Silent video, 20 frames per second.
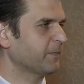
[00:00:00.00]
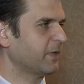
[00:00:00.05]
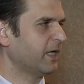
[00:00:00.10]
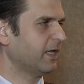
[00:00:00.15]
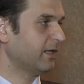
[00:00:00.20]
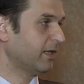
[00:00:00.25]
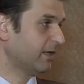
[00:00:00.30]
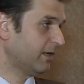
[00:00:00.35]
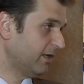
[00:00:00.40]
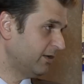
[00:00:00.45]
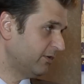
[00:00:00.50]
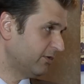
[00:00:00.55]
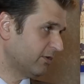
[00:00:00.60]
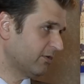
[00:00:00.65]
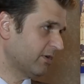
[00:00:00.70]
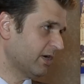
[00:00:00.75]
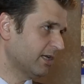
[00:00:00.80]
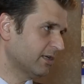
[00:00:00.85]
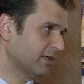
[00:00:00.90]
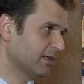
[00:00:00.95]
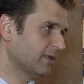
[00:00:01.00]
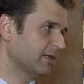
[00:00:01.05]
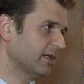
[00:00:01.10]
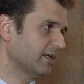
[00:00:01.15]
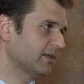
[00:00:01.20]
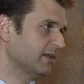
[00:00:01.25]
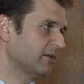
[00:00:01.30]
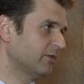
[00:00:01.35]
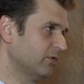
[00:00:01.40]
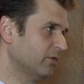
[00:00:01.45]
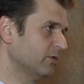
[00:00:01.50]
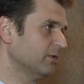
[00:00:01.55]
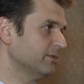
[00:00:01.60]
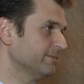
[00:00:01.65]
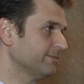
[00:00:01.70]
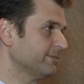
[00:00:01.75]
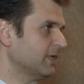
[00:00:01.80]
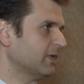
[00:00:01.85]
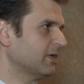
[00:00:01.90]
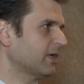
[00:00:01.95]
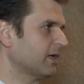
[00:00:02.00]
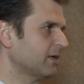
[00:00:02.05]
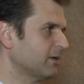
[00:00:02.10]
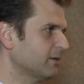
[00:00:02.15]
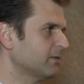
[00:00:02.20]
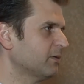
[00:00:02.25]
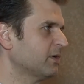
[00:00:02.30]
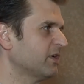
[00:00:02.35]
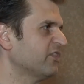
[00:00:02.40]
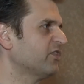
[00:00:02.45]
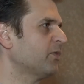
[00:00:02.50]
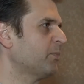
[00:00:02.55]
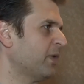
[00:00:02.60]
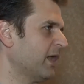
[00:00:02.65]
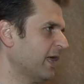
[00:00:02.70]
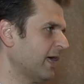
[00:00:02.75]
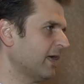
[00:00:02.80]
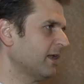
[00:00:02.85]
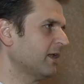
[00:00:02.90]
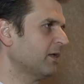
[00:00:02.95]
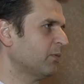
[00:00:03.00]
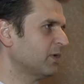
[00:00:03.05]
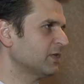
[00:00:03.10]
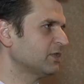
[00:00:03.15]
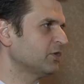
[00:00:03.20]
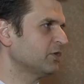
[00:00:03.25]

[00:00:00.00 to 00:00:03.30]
and then integrating that into, okay, what is the plan and what